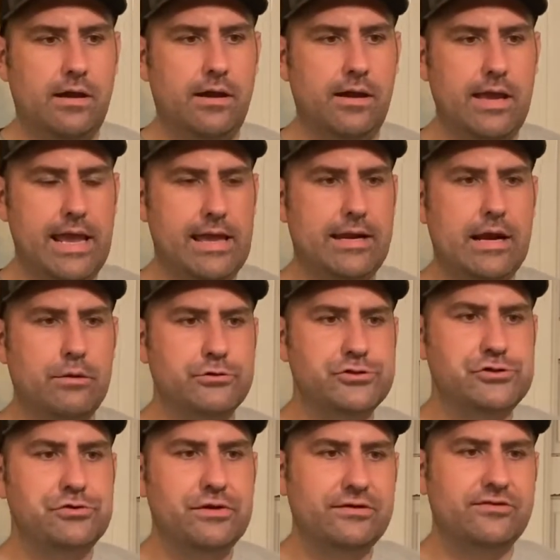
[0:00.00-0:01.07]
And I was
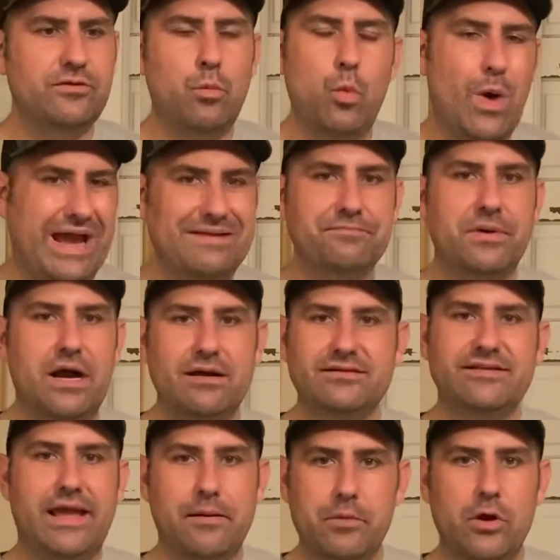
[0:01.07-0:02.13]
shooting some white box
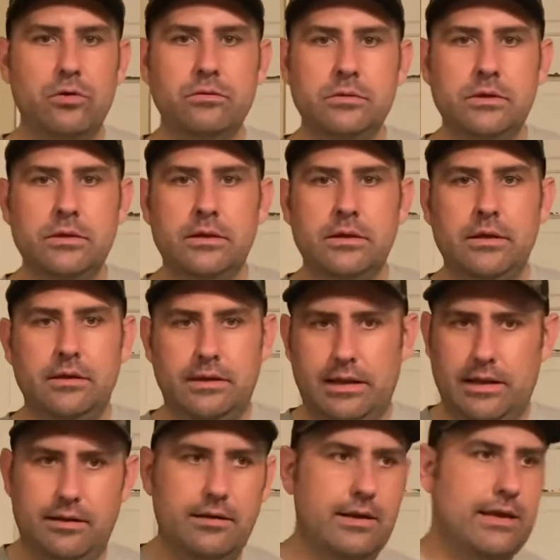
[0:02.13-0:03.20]
ammo,
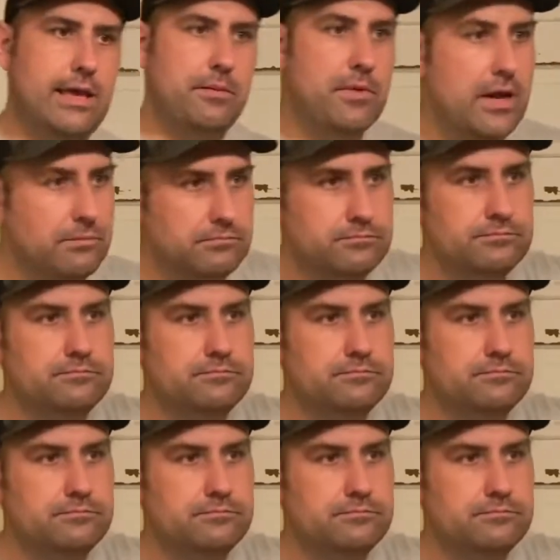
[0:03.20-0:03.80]
and I came up,